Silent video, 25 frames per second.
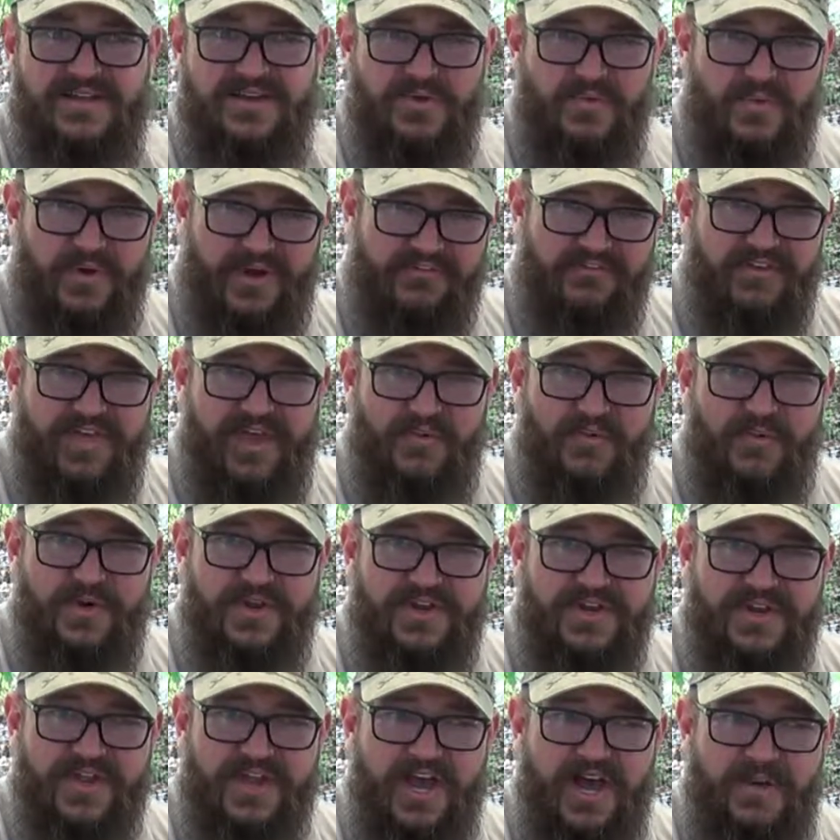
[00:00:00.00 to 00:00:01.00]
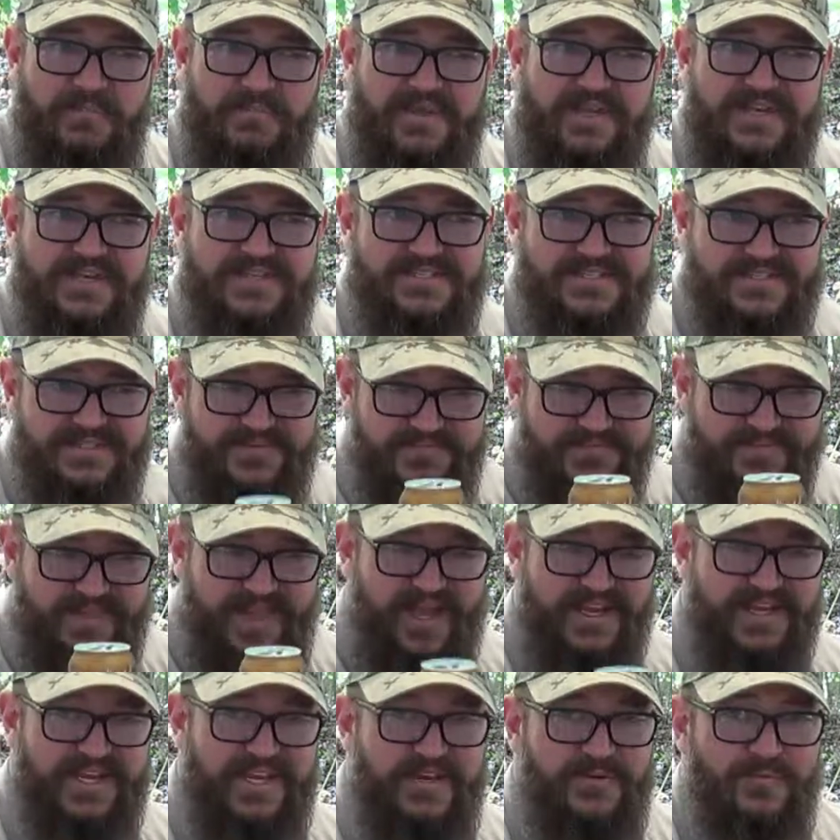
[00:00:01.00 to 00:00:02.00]
Whatever that wooden cup is,
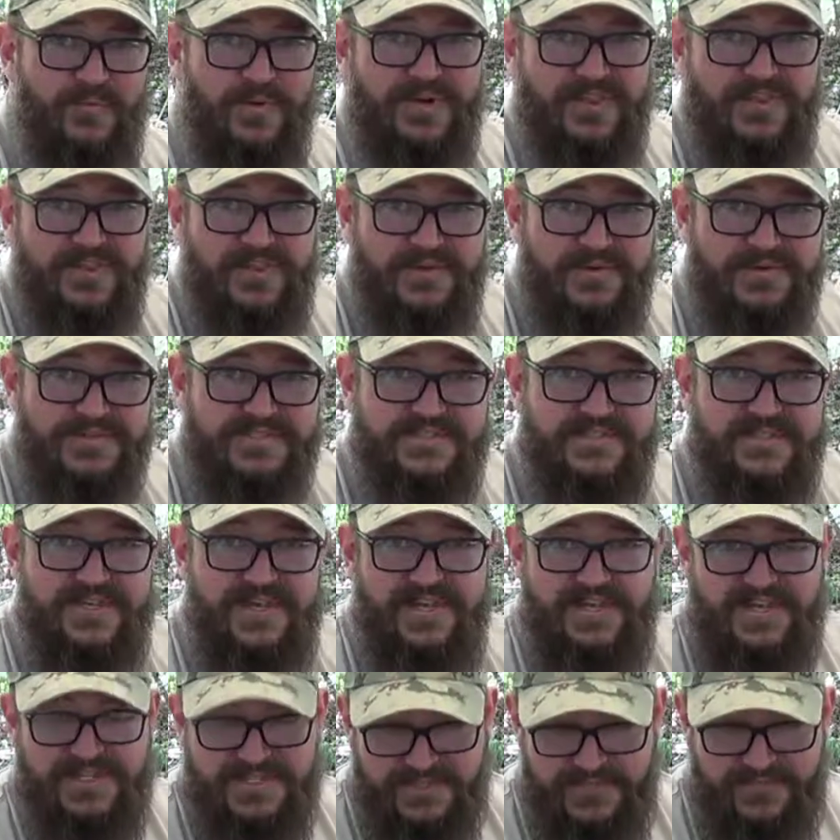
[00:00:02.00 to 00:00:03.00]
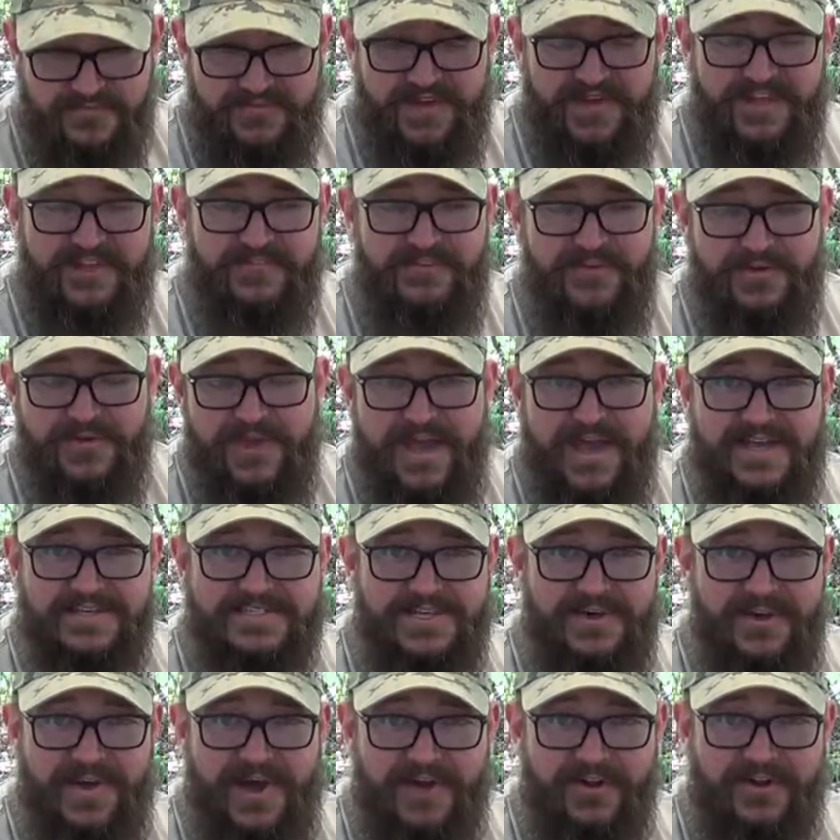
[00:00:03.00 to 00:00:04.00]
I need one of those. So if any of you guys
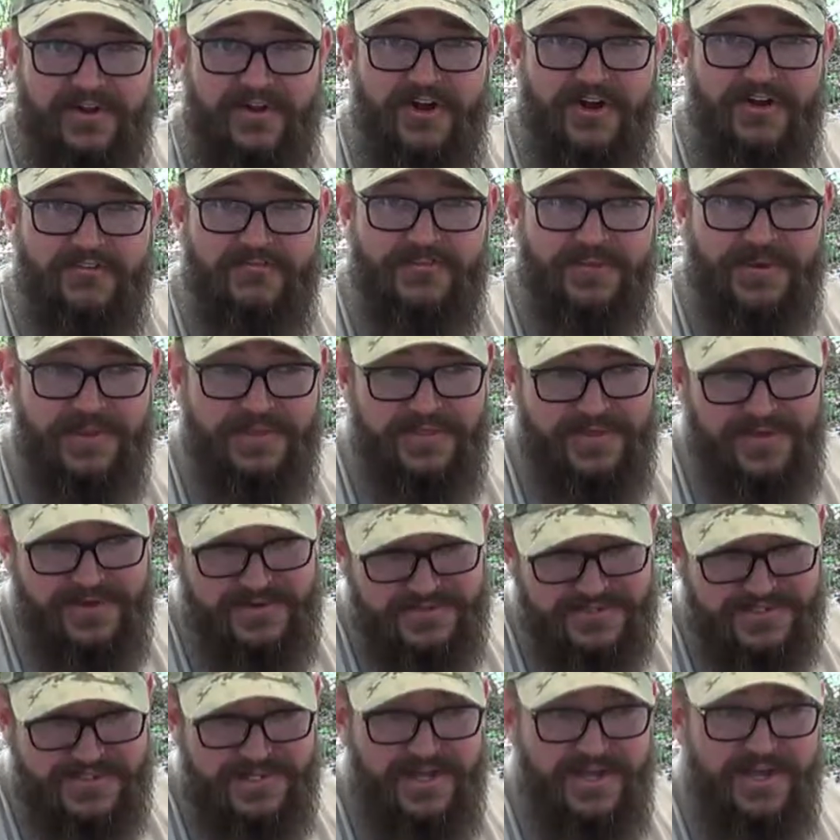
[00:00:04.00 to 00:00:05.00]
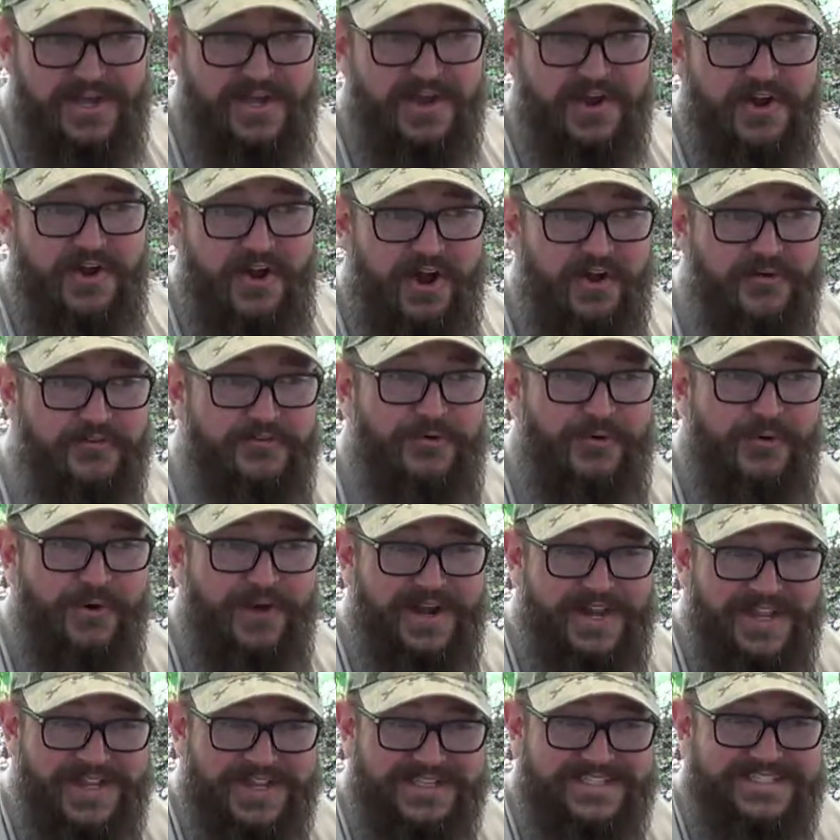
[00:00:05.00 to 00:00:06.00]
know how to carve one of those, carve one
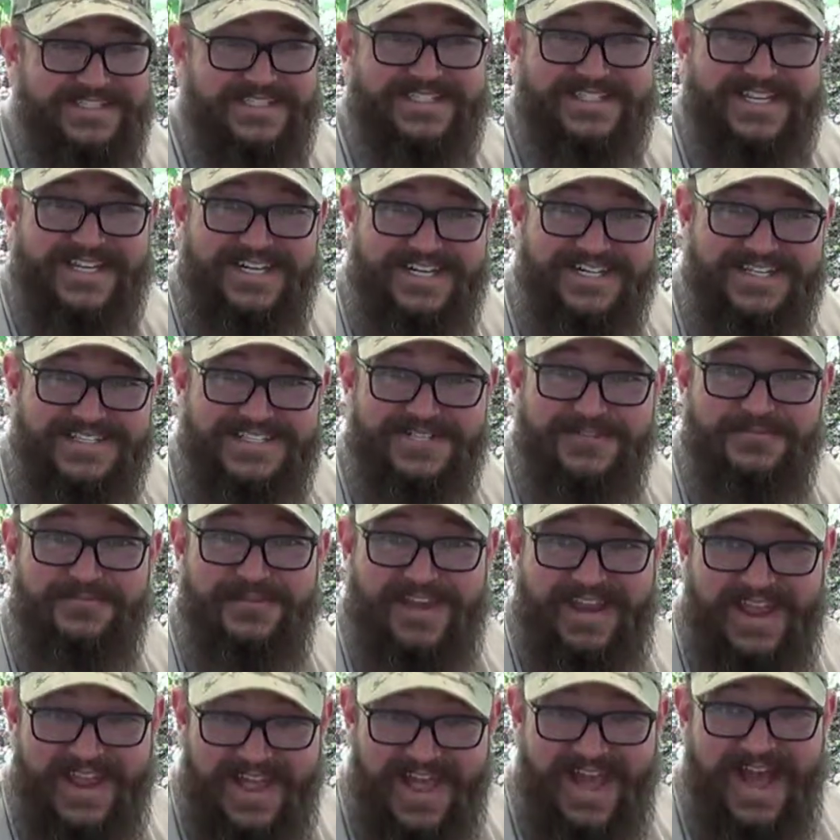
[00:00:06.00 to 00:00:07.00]
and send it to me.